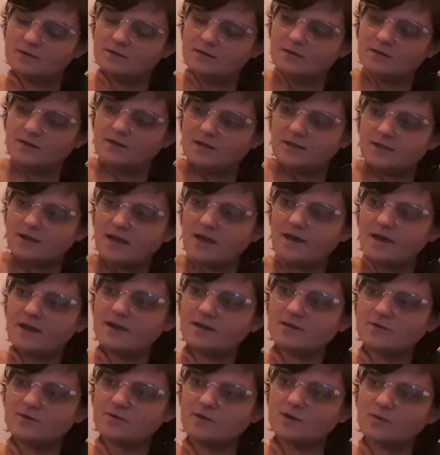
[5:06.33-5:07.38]
And again,
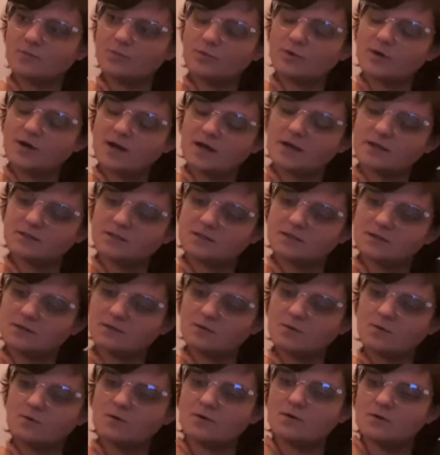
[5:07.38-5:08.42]
you can press and
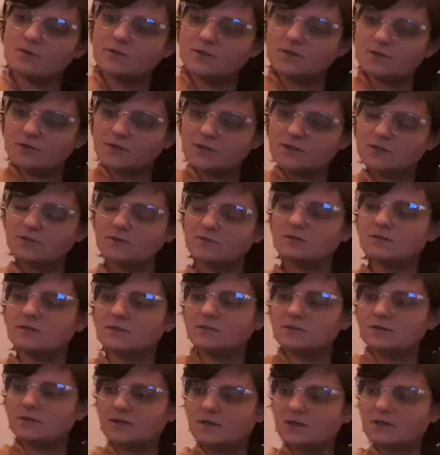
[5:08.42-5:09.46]
hold. You can do the
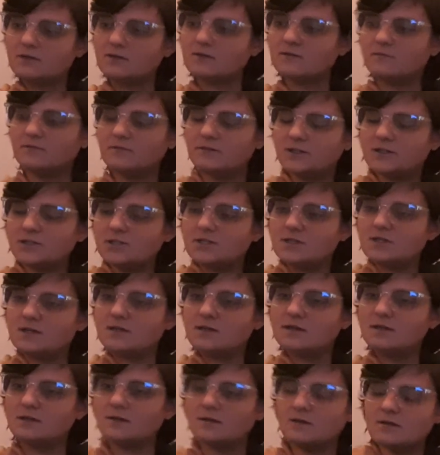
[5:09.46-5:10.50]
circular
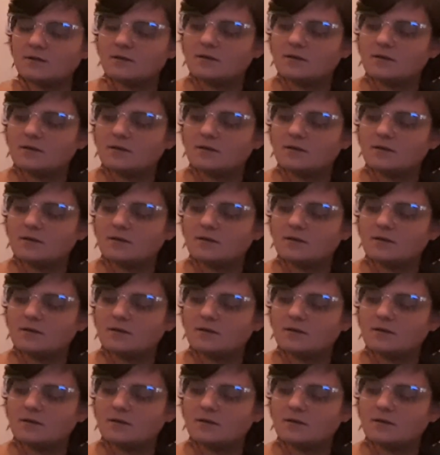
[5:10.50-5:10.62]
friction.